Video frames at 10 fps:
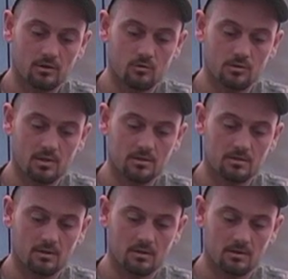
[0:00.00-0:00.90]
going to use
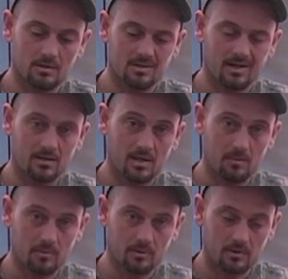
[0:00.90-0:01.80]
this, because it's got a
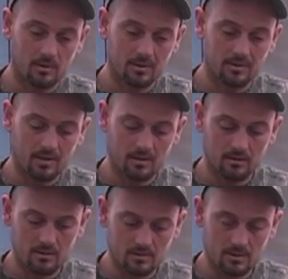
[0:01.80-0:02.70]
tapered end on it,
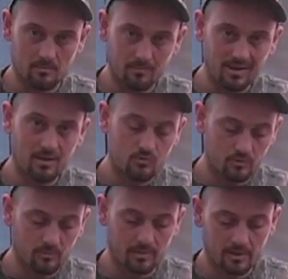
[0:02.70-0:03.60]
is a mini
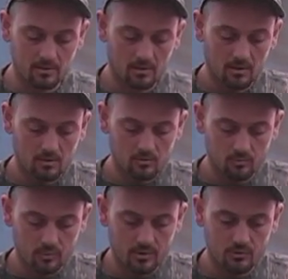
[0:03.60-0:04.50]
drill bit to
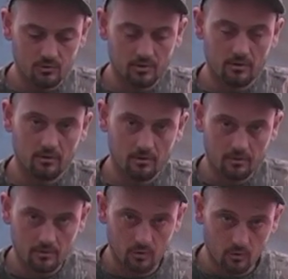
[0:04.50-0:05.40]
pre-drill
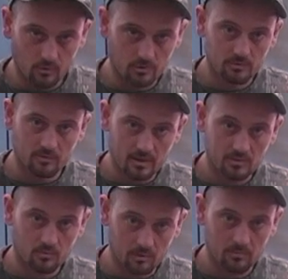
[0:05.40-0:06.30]
the holes of
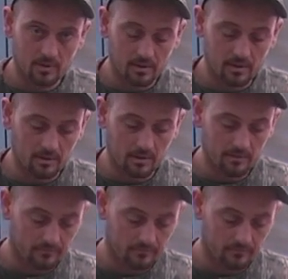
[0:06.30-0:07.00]
actually where I'm going to nail at.